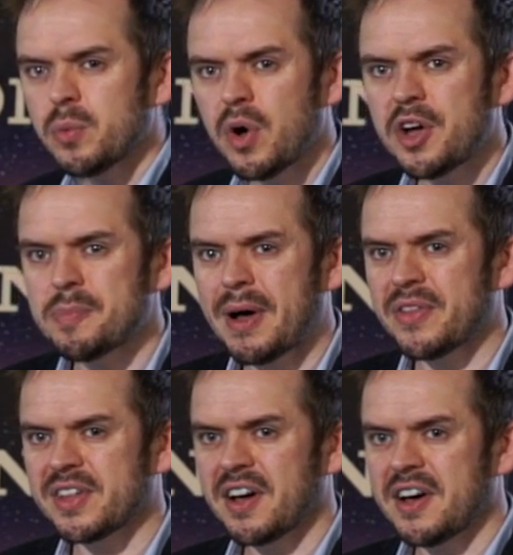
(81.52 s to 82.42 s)
word about
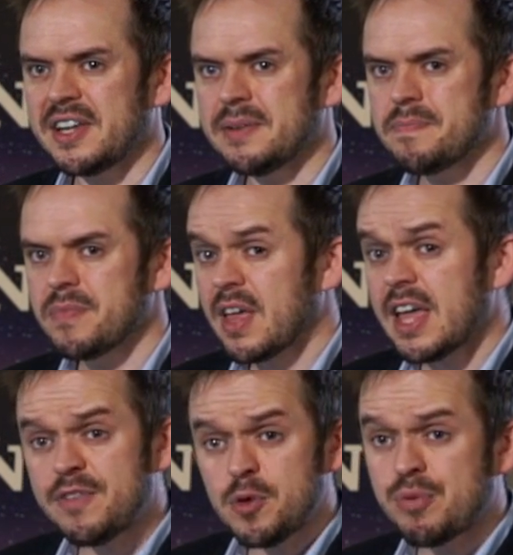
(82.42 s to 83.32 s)
the guide.
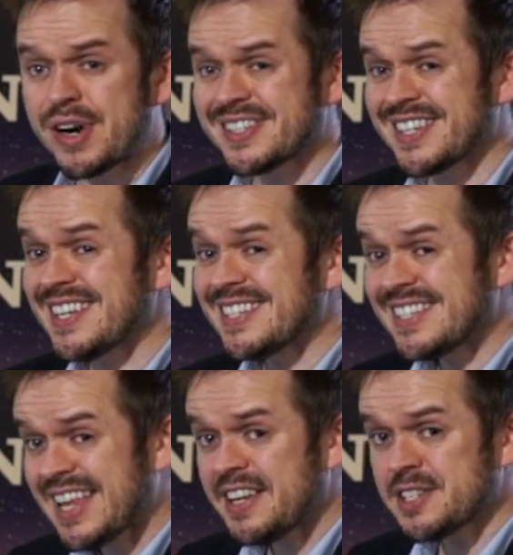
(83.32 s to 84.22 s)
If you press the
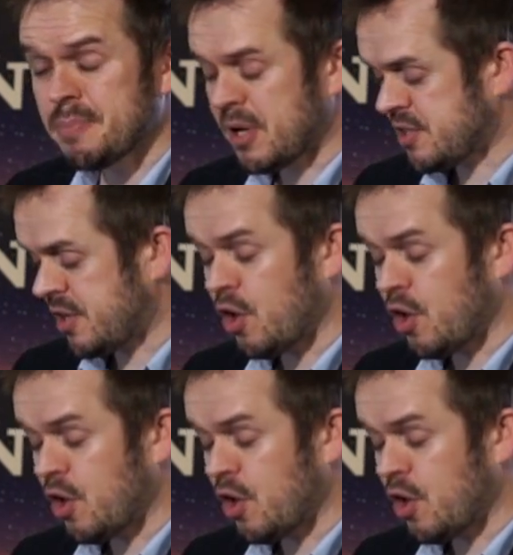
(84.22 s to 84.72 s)
center button